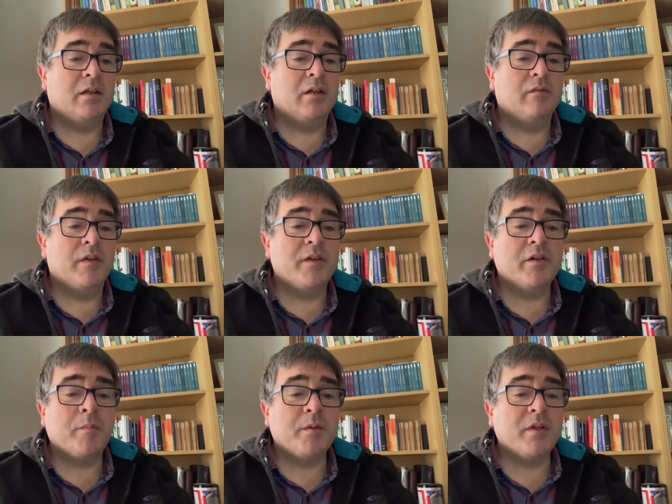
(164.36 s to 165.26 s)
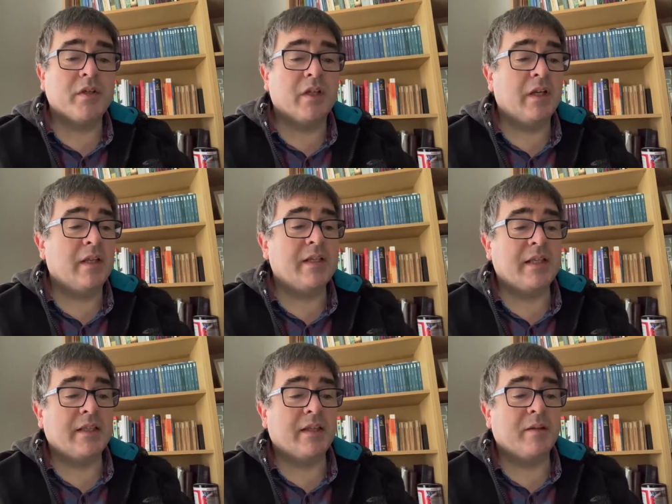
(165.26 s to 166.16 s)
For the scriptures clearly
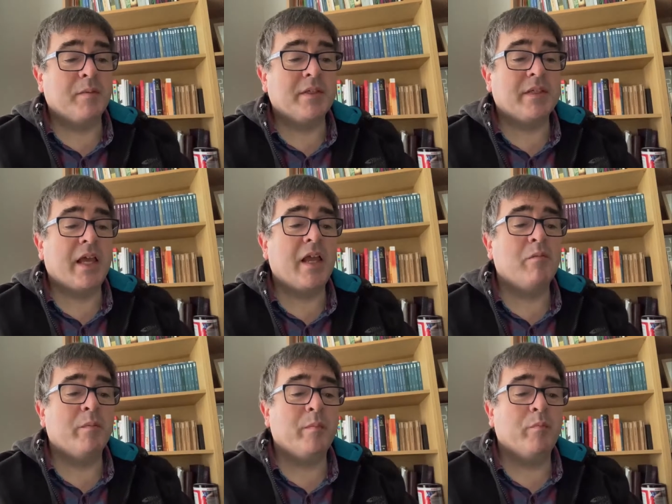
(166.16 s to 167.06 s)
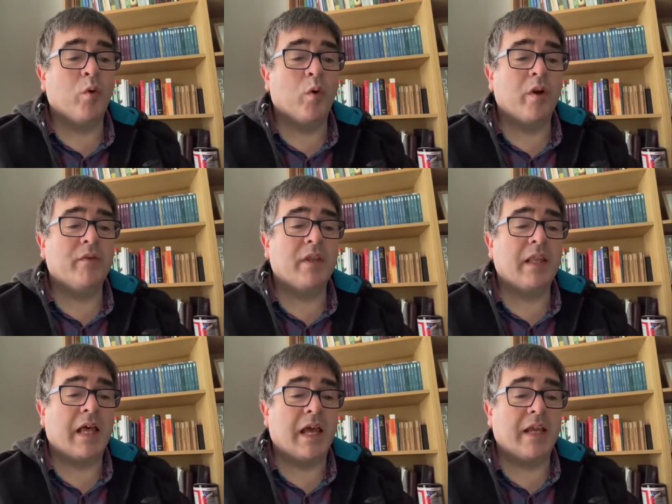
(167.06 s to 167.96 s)
state that the Messiah will be born of the
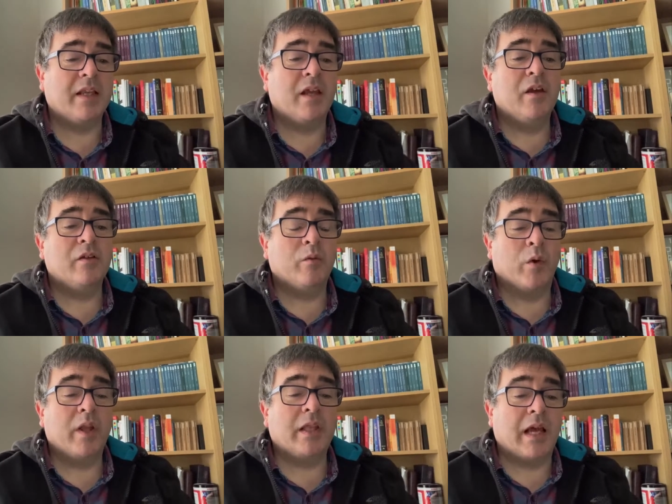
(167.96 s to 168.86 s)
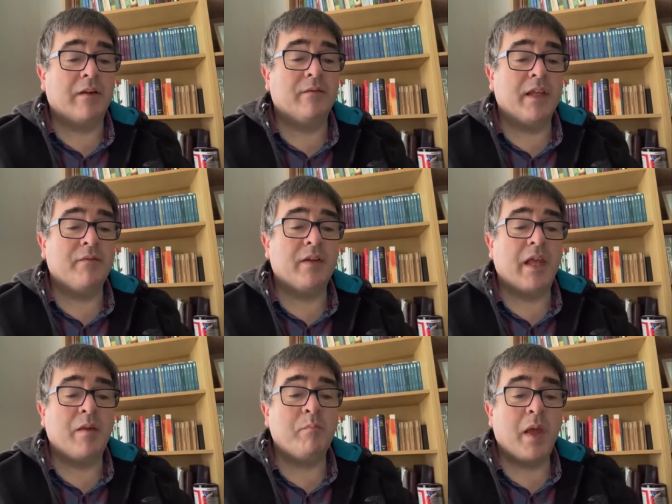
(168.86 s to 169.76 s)
line, the royal line of David,
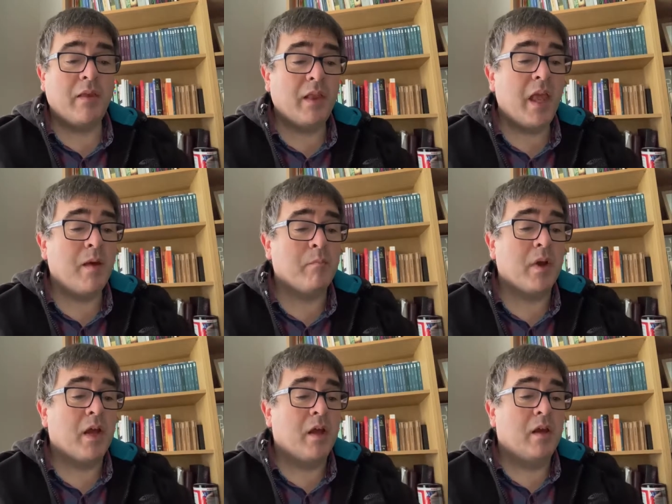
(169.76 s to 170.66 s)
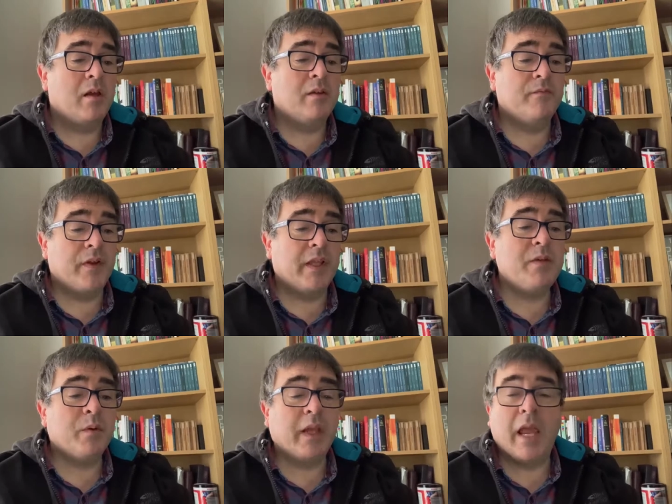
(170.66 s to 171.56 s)
in Bethlehem, the village
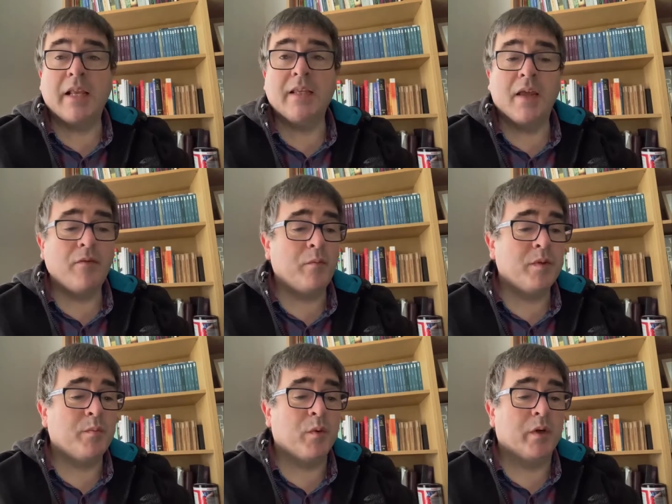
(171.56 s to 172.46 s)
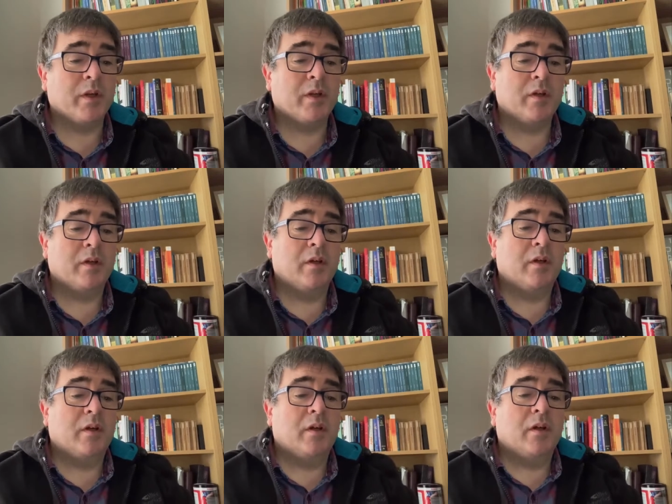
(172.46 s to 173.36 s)
where King David was born."
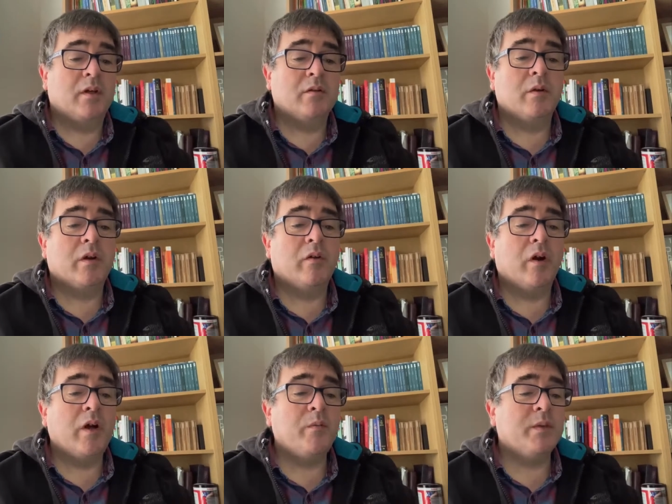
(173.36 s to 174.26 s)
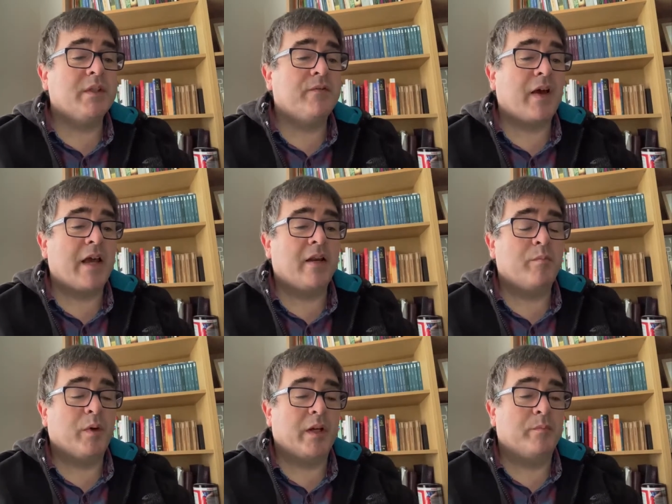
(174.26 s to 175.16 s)
So the crowd was divided
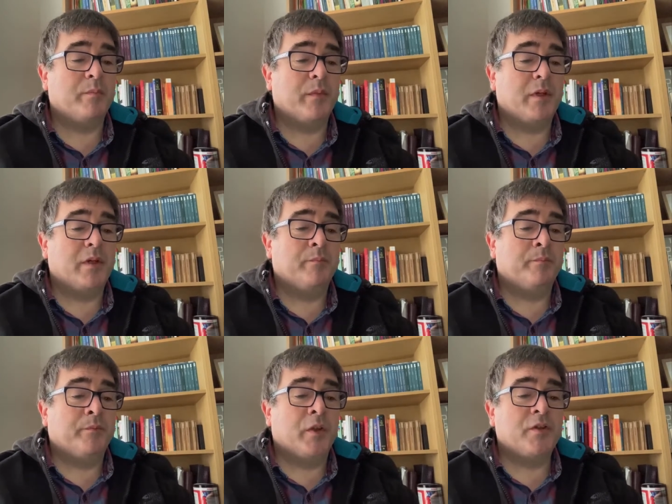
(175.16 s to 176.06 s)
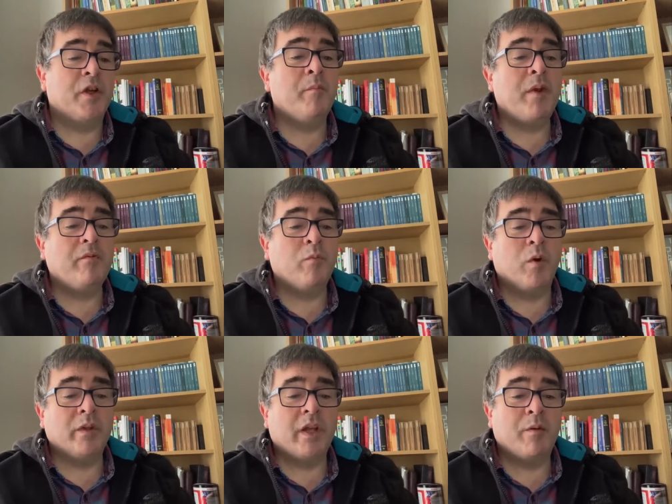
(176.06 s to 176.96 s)
about him. Some even
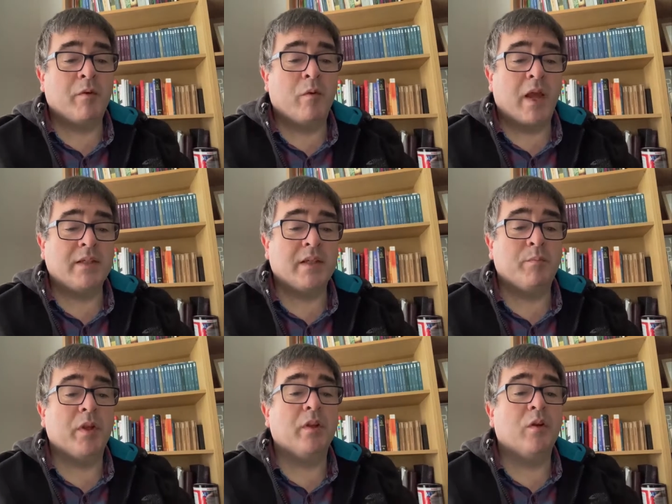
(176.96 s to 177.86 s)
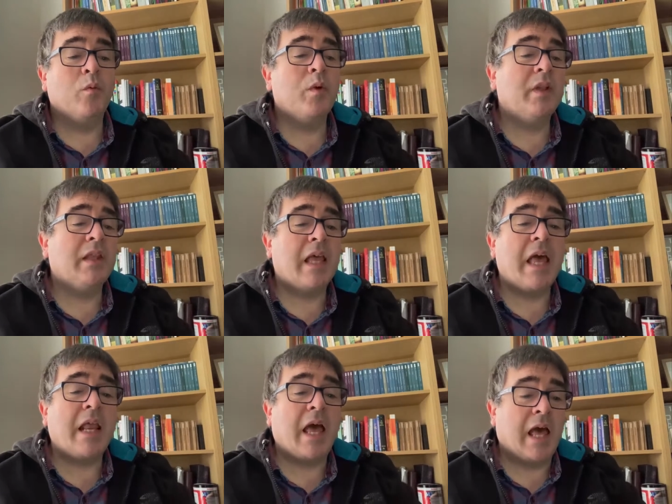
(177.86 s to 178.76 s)
wanted him arrested, but no one
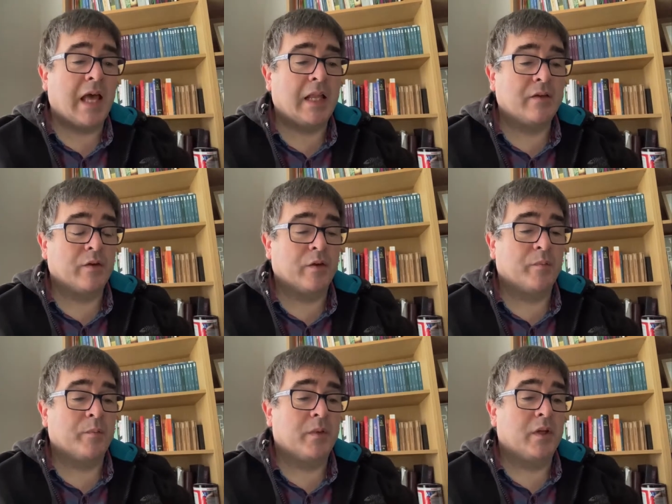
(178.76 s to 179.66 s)
laid a hand on him.